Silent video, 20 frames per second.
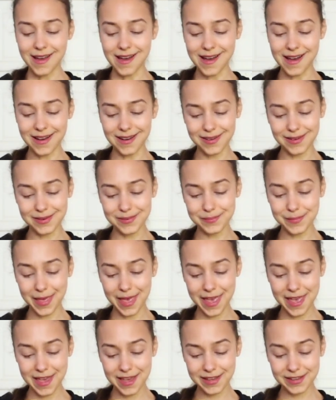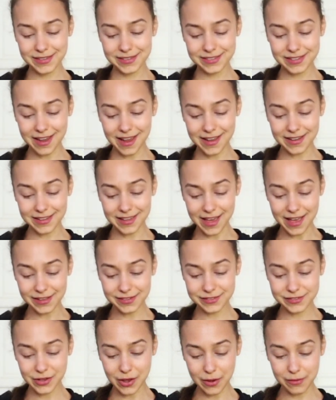And I
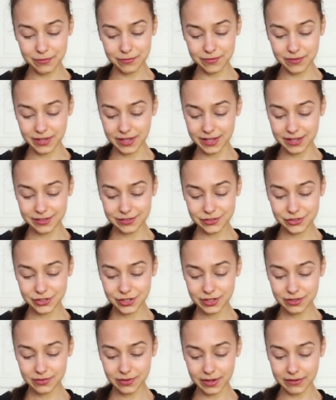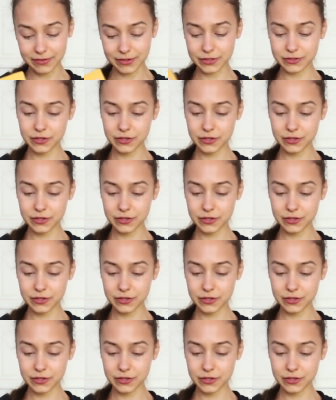guess vegan cheese flavor.